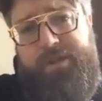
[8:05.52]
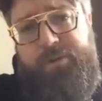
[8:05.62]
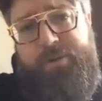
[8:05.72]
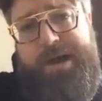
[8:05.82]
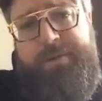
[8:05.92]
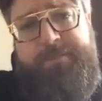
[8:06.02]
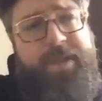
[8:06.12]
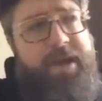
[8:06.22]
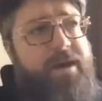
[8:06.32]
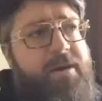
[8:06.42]
while.
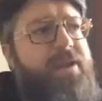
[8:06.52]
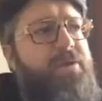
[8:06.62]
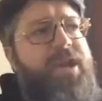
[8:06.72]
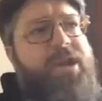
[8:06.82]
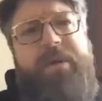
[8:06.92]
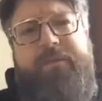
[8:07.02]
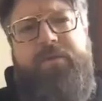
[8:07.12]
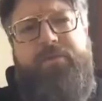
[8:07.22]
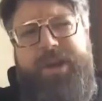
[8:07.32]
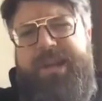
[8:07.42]
I don't think you ever
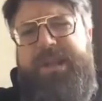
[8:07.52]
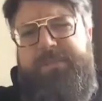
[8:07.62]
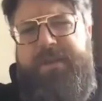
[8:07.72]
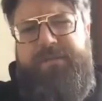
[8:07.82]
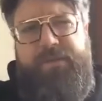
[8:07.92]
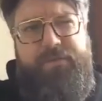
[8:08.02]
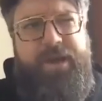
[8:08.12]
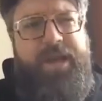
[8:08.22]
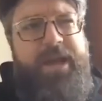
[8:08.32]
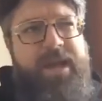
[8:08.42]
really speak for
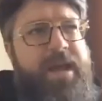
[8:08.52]
free.